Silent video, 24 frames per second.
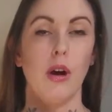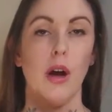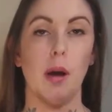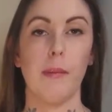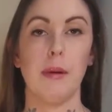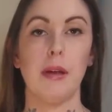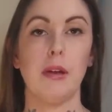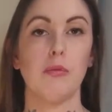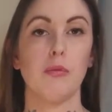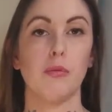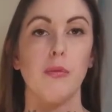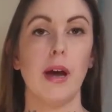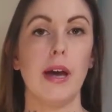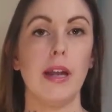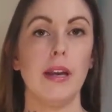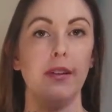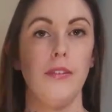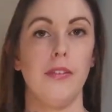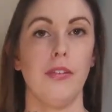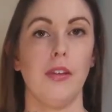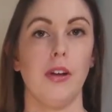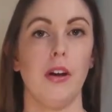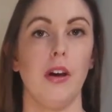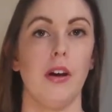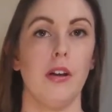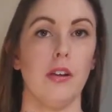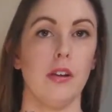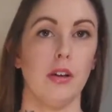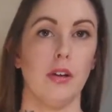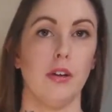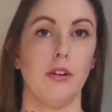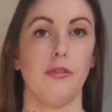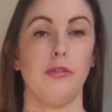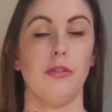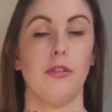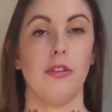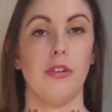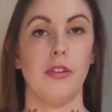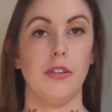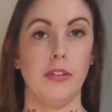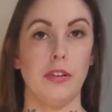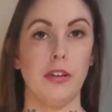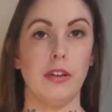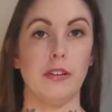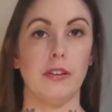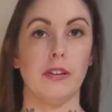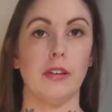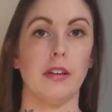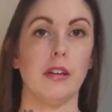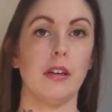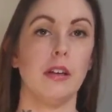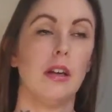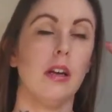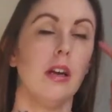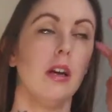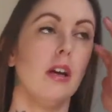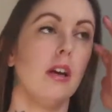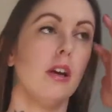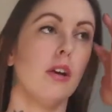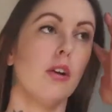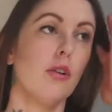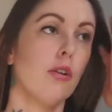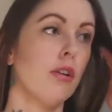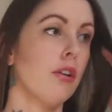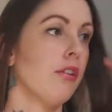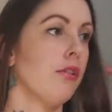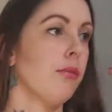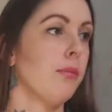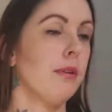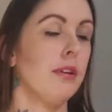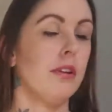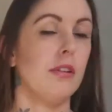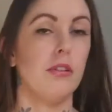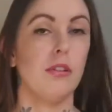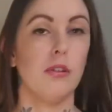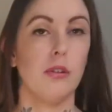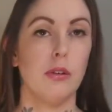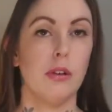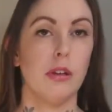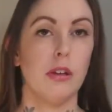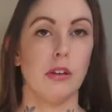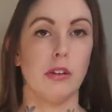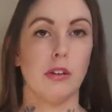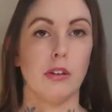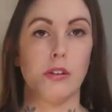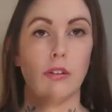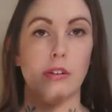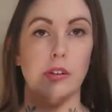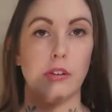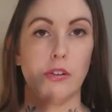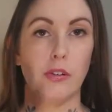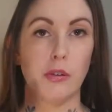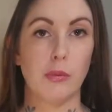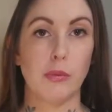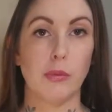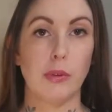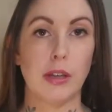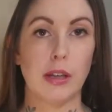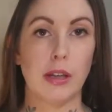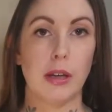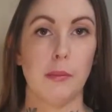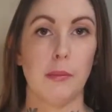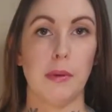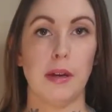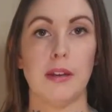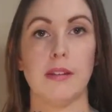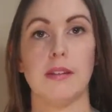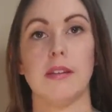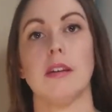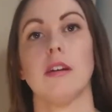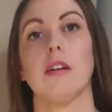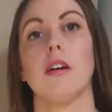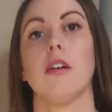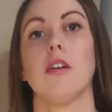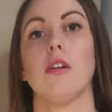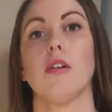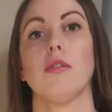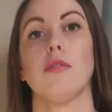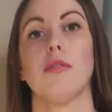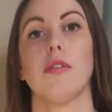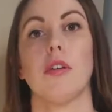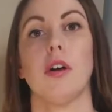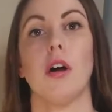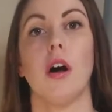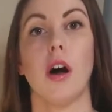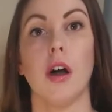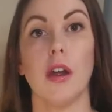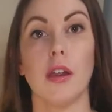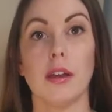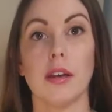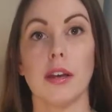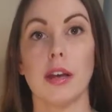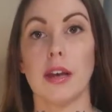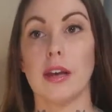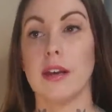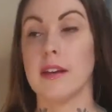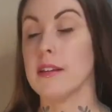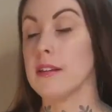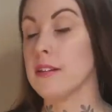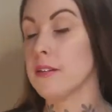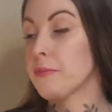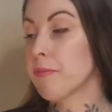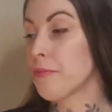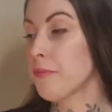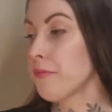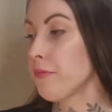I mean, red is the color for the season. Christmas, New Year's, it's a really amazing color for the holidays.